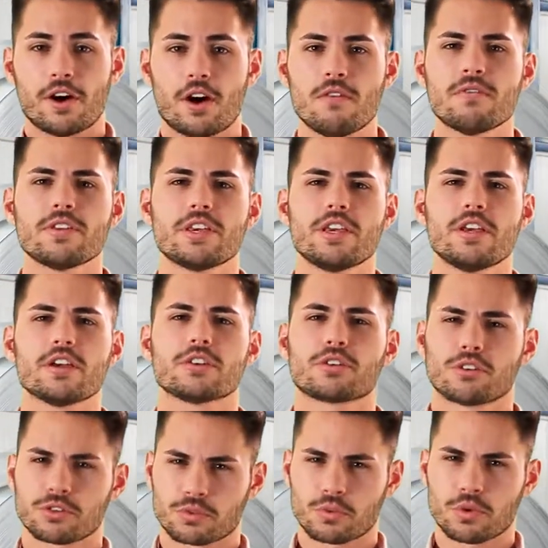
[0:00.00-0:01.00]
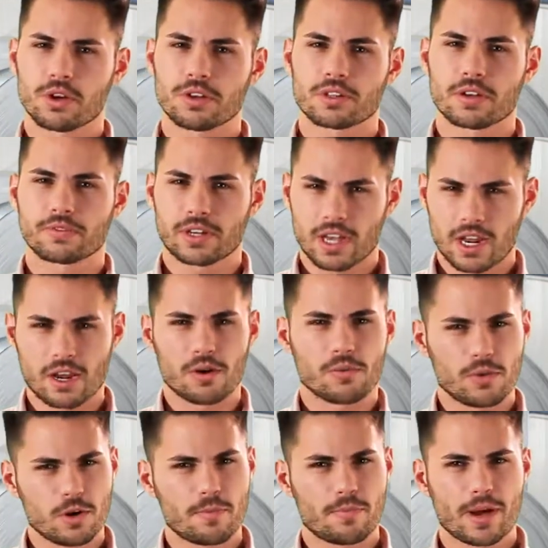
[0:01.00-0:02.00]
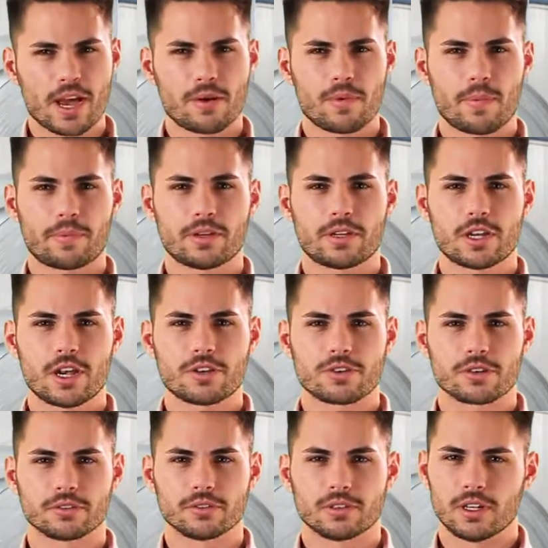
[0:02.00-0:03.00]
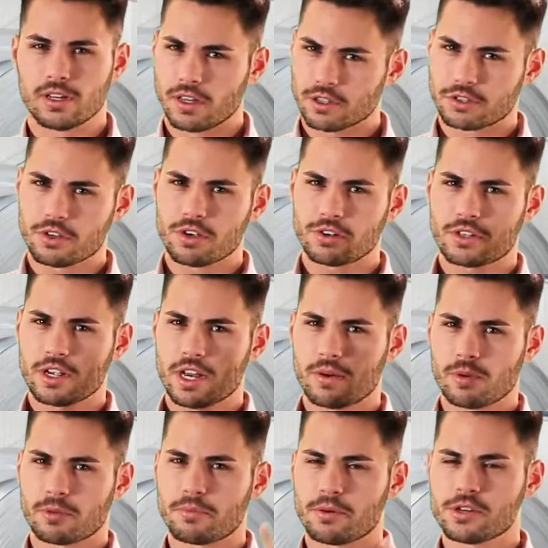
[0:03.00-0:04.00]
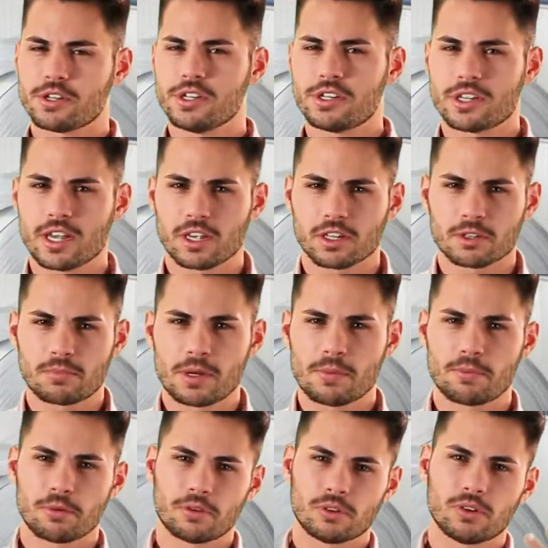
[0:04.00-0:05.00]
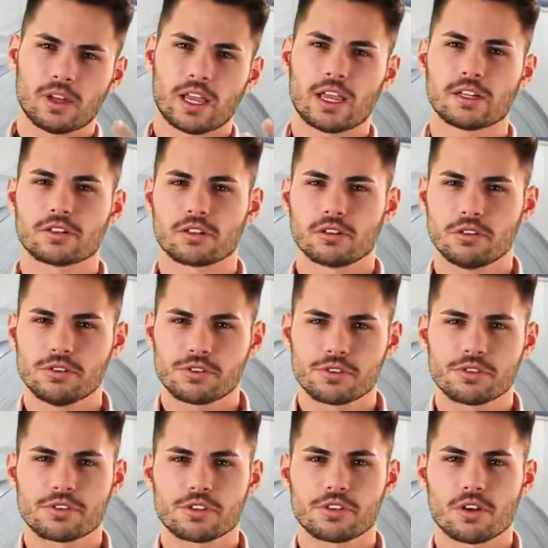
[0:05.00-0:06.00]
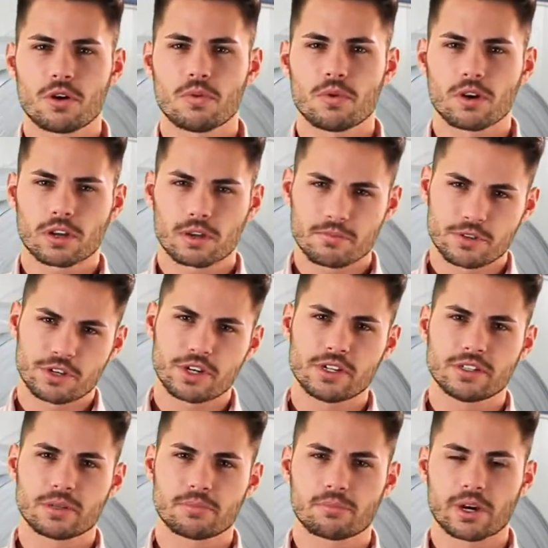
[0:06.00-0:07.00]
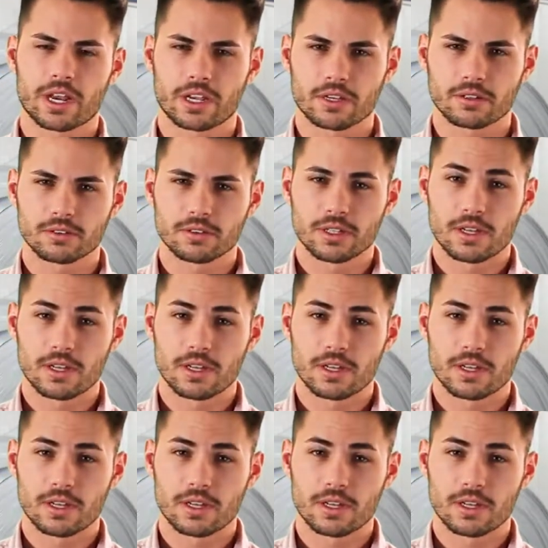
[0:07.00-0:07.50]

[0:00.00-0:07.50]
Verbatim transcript: over the years those words have gotten a real bad reputation, associated with pushy salespeople and solutions that don't work, machines that break.